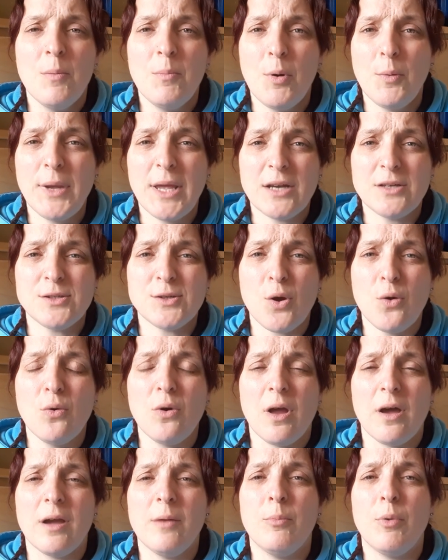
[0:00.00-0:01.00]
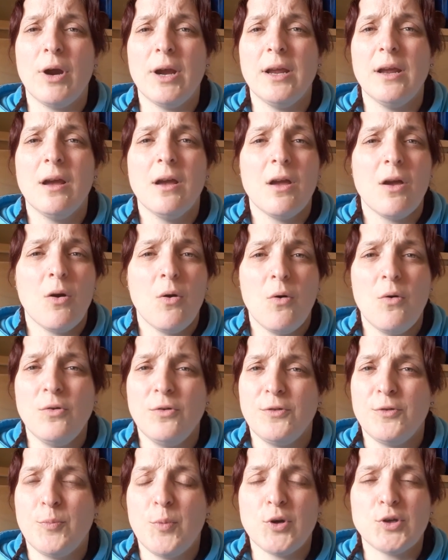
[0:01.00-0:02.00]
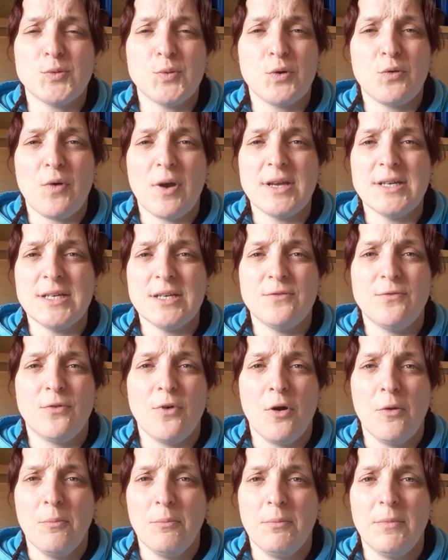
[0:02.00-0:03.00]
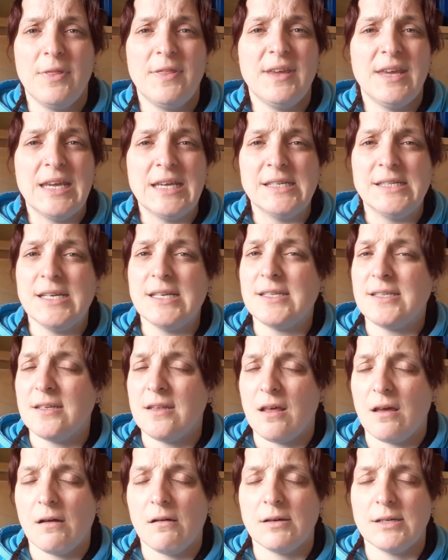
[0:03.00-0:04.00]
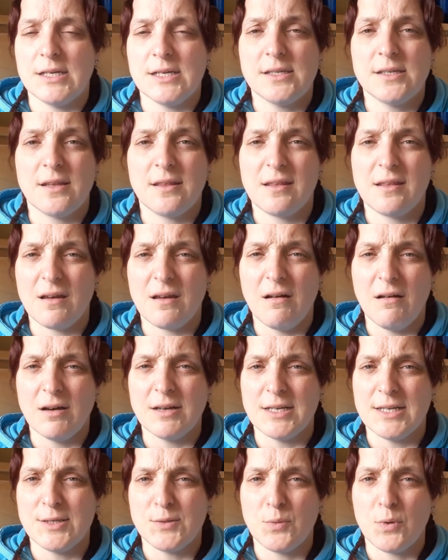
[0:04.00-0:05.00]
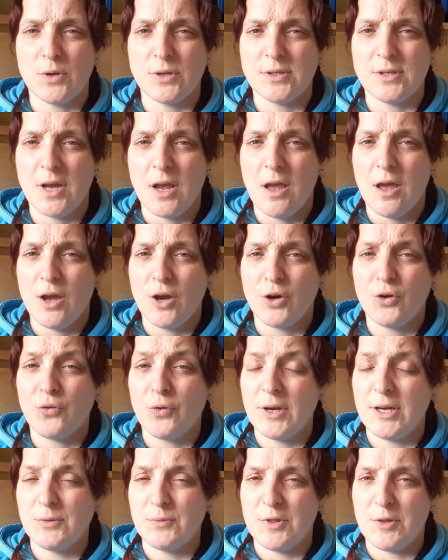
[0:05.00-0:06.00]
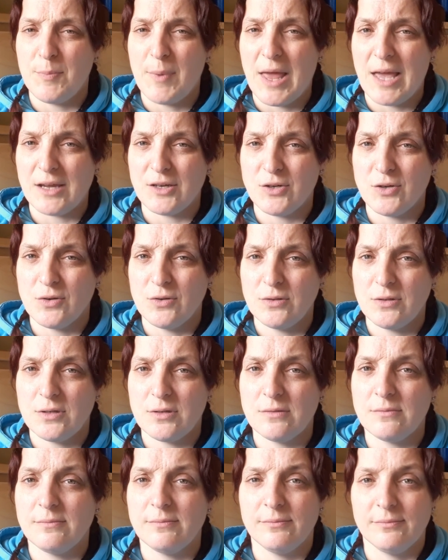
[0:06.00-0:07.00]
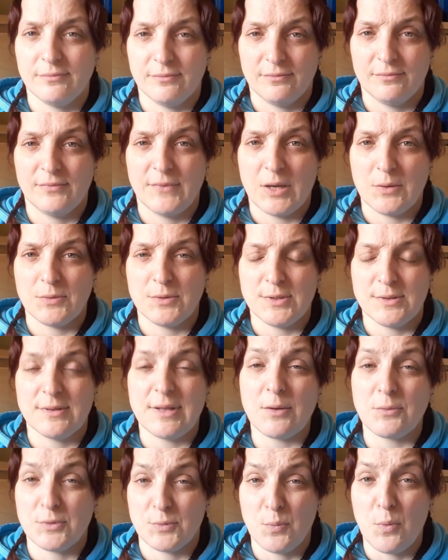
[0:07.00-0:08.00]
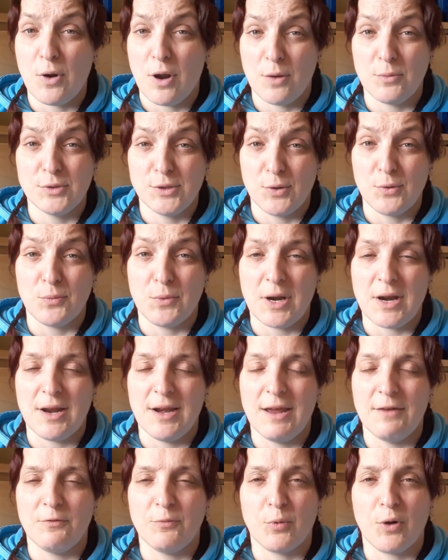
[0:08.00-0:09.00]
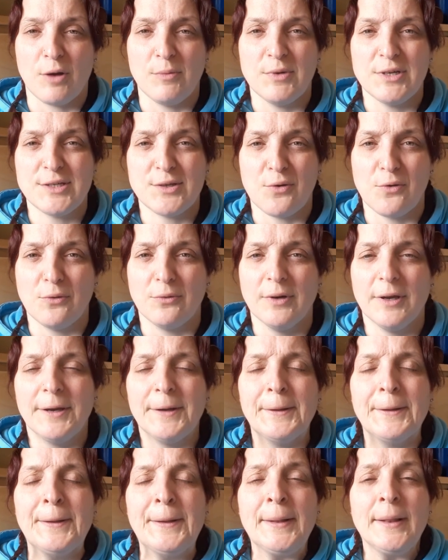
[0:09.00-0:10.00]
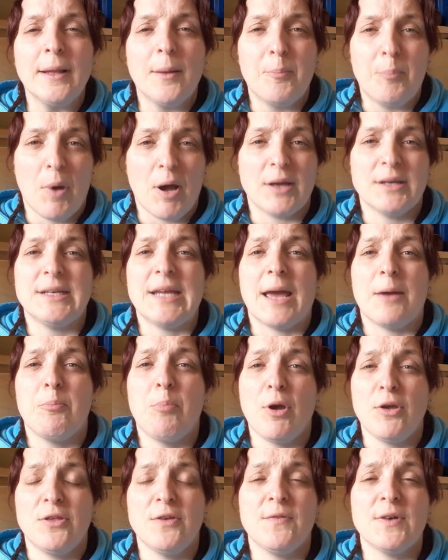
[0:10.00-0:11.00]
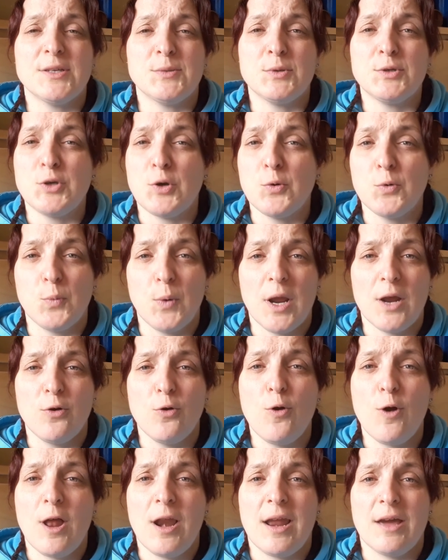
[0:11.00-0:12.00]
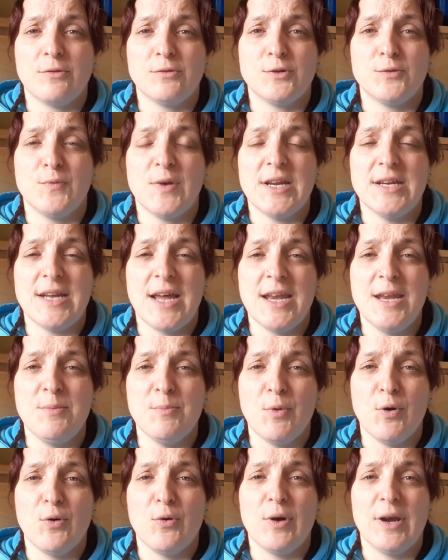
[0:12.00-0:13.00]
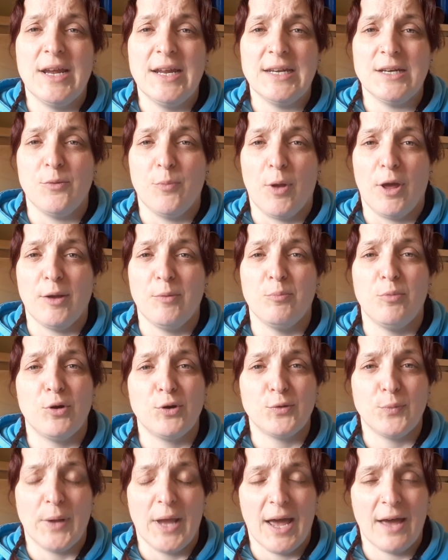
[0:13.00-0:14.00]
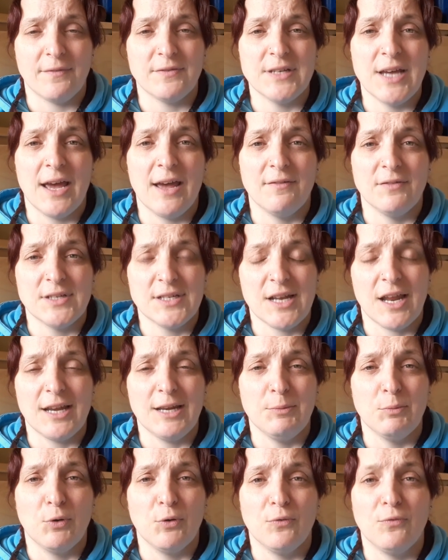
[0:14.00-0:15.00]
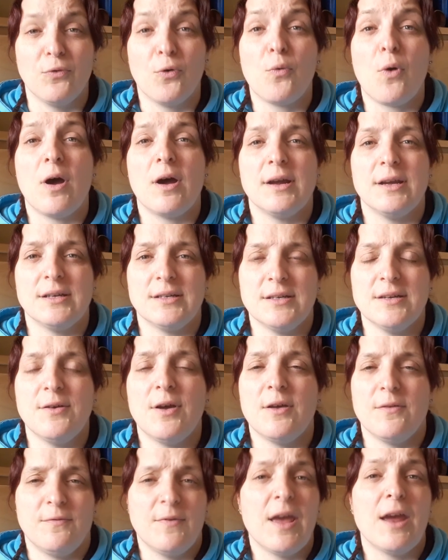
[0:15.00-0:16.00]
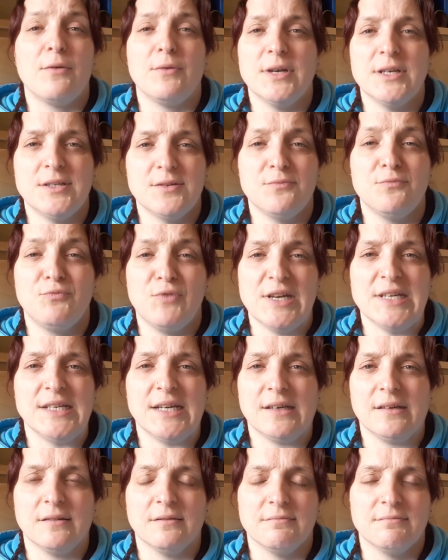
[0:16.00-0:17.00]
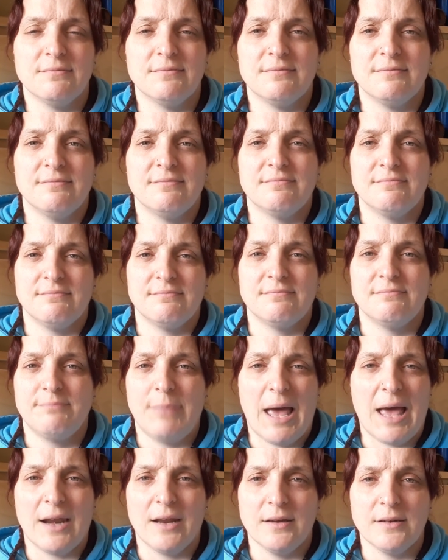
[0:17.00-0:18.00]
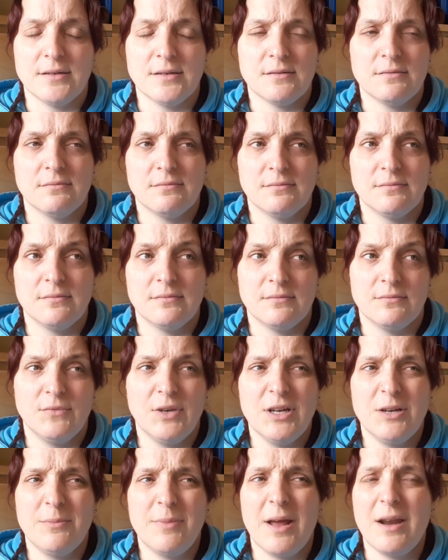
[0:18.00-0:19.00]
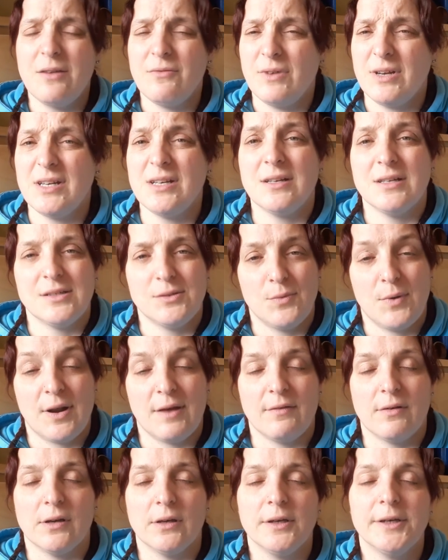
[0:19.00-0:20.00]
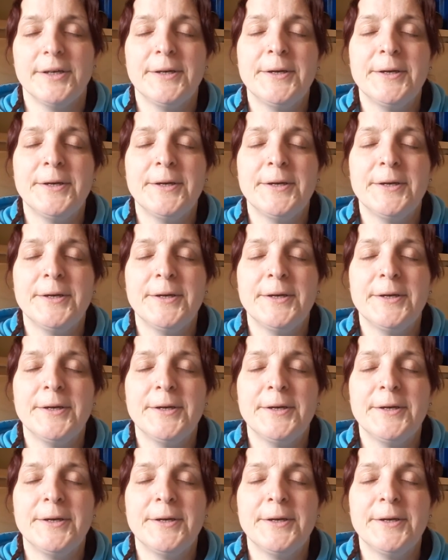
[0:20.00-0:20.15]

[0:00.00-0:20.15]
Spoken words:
But we had a school library. All of the books were graded from the easiest to the hardest. the hardest was green with a black dot. That was what I was on when I left primary school. But yeah, both of us were told we are not allowed to read any more Enid Blyton books. We have to have a slightly more varied reading palette. Reading palette? Reading list? Whatever.